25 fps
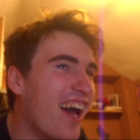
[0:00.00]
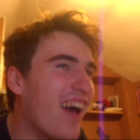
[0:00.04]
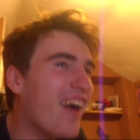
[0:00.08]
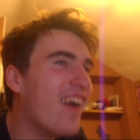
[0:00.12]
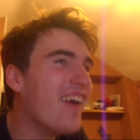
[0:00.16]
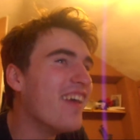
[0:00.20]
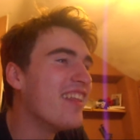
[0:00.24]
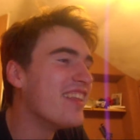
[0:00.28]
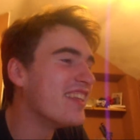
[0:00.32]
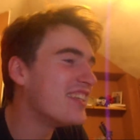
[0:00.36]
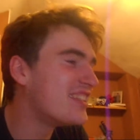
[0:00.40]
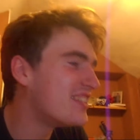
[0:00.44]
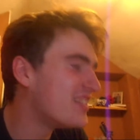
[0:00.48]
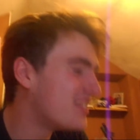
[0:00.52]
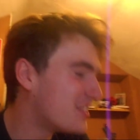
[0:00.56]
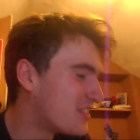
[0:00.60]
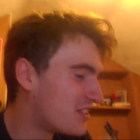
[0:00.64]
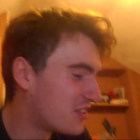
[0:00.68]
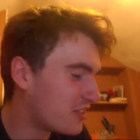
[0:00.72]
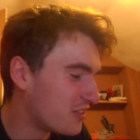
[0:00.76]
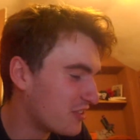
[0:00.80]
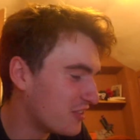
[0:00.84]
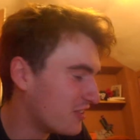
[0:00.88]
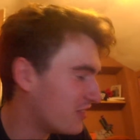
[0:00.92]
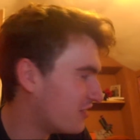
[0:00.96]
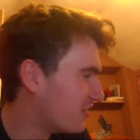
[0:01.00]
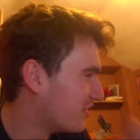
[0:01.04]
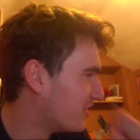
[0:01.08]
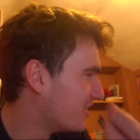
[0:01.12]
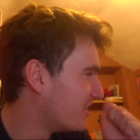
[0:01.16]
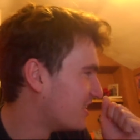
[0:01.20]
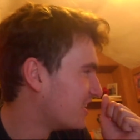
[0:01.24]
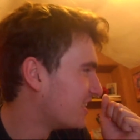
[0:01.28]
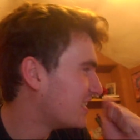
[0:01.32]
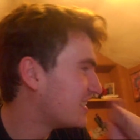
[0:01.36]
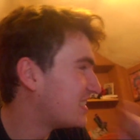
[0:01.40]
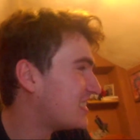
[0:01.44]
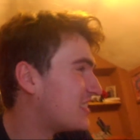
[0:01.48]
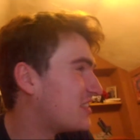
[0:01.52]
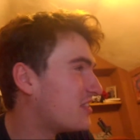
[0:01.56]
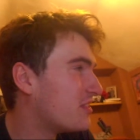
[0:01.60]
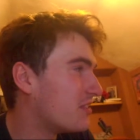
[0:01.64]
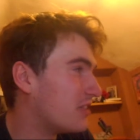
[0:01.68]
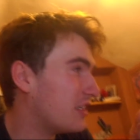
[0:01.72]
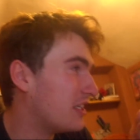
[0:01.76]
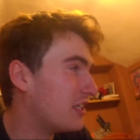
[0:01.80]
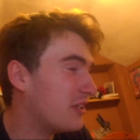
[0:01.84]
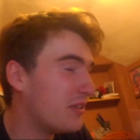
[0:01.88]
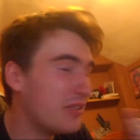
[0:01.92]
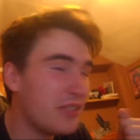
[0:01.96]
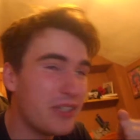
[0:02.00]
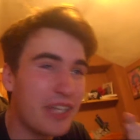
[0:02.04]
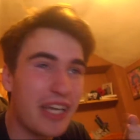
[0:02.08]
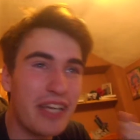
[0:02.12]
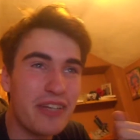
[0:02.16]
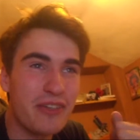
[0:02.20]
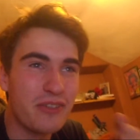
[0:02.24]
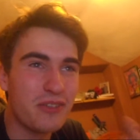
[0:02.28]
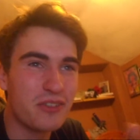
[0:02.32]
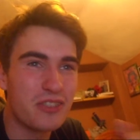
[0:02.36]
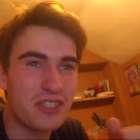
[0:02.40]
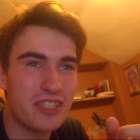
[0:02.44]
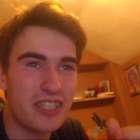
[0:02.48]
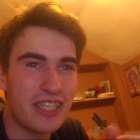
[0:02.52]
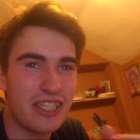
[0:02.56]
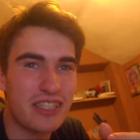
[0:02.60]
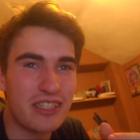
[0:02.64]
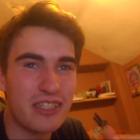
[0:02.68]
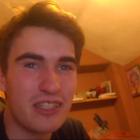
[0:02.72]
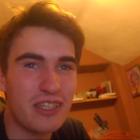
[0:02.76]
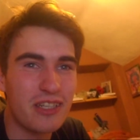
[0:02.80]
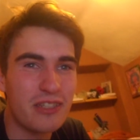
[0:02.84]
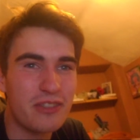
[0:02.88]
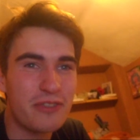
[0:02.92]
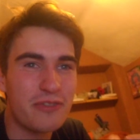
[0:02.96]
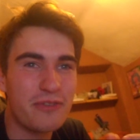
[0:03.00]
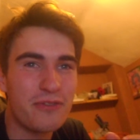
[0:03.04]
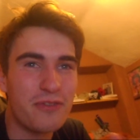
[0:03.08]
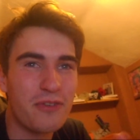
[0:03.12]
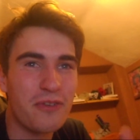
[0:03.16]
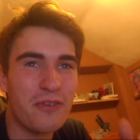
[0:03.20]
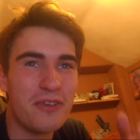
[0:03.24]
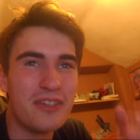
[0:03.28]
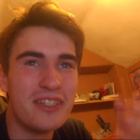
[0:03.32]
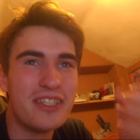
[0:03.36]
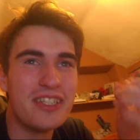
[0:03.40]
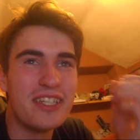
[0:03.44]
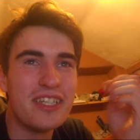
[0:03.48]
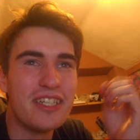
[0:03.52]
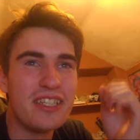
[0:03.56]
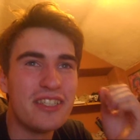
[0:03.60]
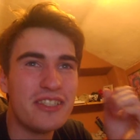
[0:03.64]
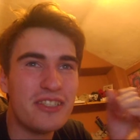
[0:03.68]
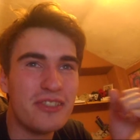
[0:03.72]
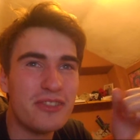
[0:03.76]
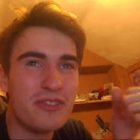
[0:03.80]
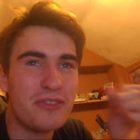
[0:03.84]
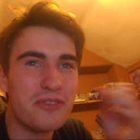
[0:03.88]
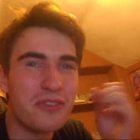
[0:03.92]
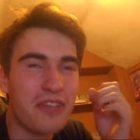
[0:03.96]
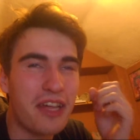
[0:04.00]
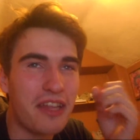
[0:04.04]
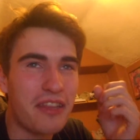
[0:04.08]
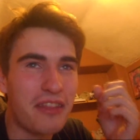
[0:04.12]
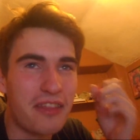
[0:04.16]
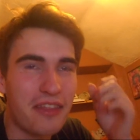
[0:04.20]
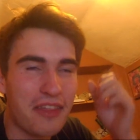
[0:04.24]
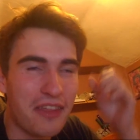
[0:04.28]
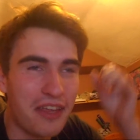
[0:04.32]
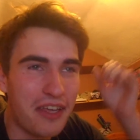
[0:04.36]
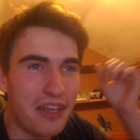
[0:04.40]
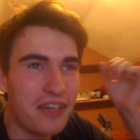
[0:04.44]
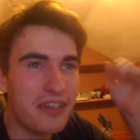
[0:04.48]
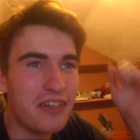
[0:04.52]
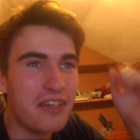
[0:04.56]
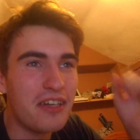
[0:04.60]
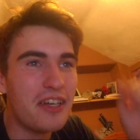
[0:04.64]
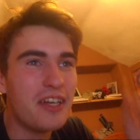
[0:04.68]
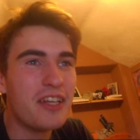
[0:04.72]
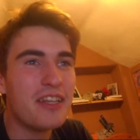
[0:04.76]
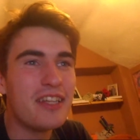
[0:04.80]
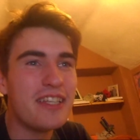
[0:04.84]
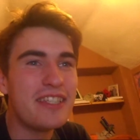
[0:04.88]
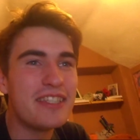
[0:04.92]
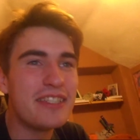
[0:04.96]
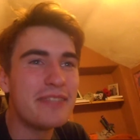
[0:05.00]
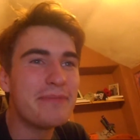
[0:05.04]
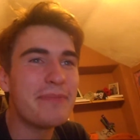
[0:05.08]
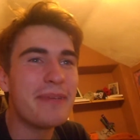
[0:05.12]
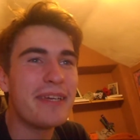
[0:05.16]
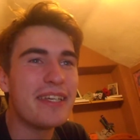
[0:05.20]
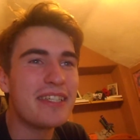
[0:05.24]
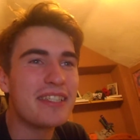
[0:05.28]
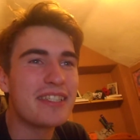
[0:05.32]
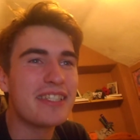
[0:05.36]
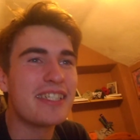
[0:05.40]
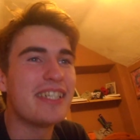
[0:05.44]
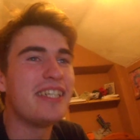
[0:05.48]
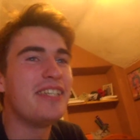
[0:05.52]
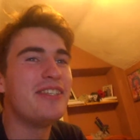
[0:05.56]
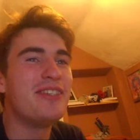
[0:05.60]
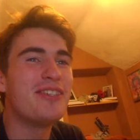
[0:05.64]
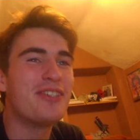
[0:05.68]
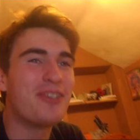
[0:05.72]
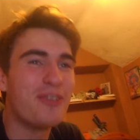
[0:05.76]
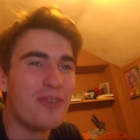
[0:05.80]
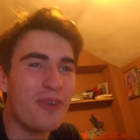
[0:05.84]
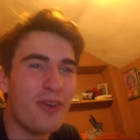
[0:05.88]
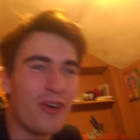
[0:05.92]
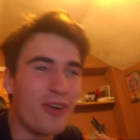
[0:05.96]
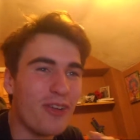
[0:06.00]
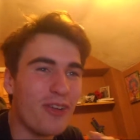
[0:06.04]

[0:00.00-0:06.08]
Oh, this is true. This is true. You know when you get no signal on your phone, you do that thing? This is basically, you go